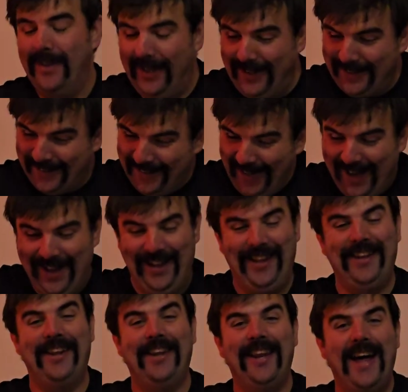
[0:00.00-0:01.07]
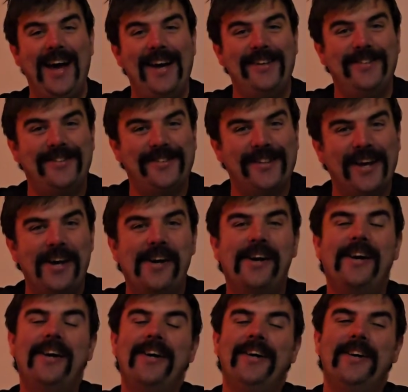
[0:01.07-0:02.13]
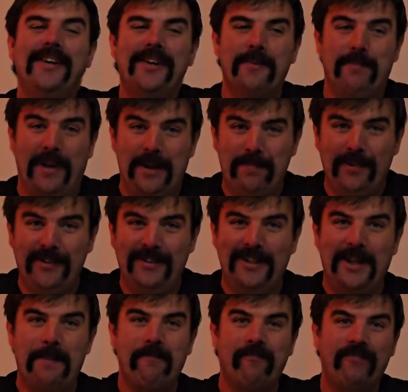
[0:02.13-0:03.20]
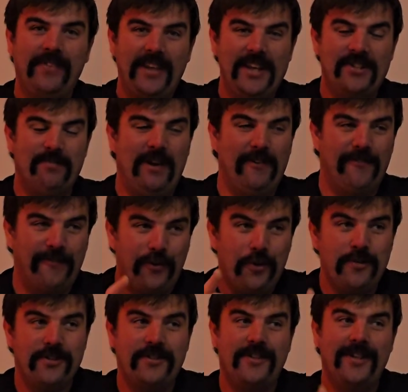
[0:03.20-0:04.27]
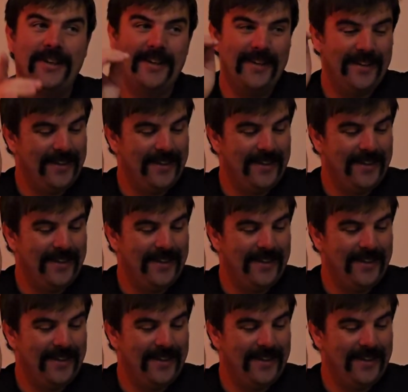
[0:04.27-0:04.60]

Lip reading: and alas, people, is my first